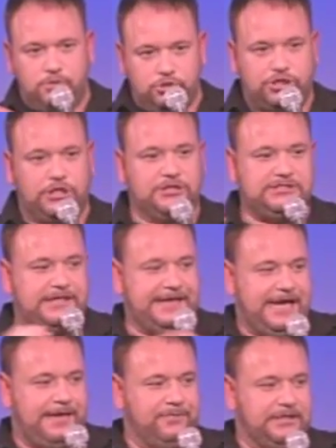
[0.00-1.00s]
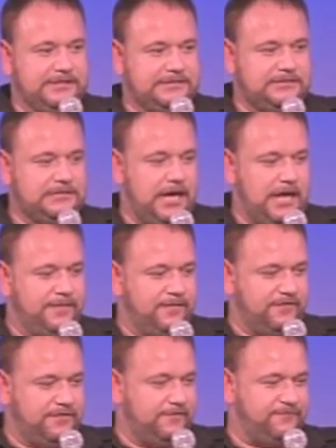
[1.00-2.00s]
She goes in the ambulance, and
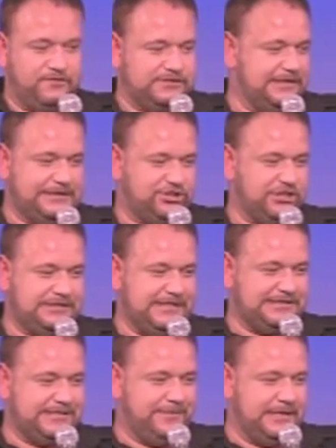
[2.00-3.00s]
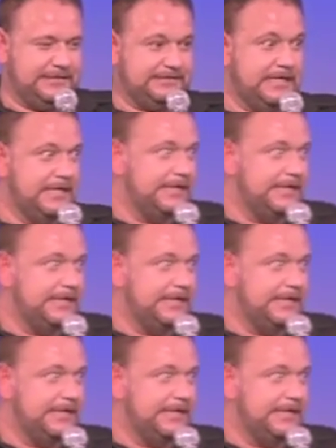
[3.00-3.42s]
the first thing that she says to me is,